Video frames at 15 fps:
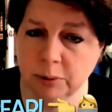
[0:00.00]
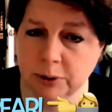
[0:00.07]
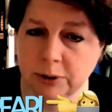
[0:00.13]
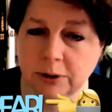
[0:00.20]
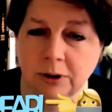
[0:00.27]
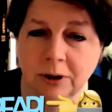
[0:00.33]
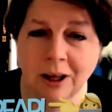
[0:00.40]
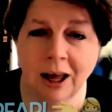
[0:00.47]

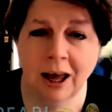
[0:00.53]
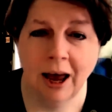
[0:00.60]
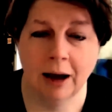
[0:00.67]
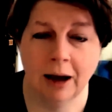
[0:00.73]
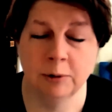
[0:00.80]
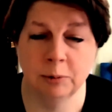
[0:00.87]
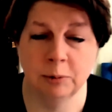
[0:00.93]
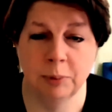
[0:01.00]
Pearl,
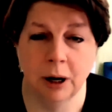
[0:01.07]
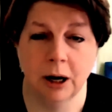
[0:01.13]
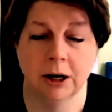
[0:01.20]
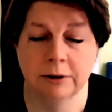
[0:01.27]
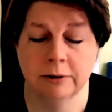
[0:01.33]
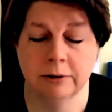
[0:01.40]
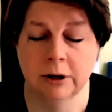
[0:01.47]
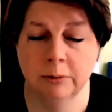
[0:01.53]
and we're
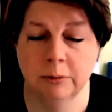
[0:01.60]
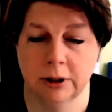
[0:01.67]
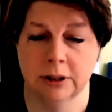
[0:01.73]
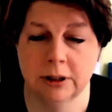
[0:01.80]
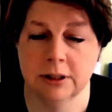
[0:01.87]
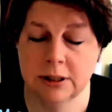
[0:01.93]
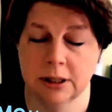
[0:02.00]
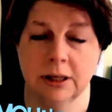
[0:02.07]
partnering with the
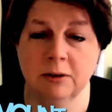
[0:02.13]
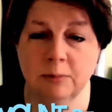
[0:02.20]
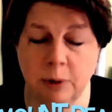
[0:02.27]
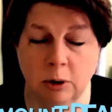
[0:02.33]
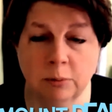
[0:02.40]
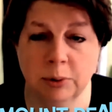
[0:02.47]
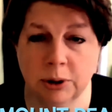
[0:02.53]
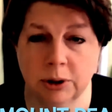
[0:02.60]
City of
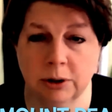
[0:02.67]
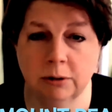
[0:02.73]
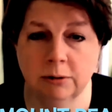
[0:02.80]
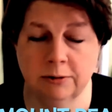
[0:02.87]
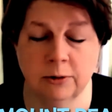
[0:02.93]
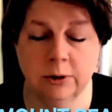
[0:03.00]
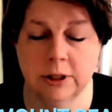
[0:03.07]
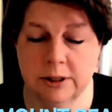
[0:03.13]
Mount Pearl
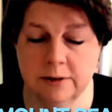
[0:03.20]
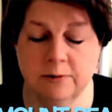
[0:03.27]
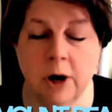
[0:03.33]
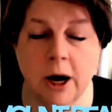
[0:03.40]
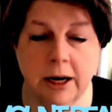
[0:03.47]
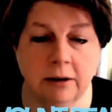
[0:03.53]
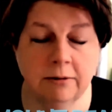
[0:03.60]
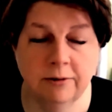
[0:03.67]
for this
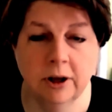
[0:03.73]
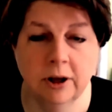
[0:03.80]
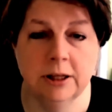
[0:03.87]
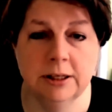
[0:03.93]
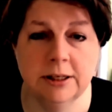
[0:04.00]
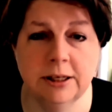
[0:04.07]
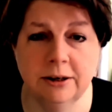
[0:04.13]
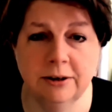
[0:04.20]
Friday Fun
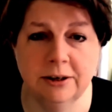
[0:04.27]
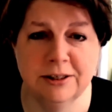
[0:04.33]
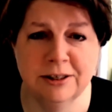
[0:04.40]
series.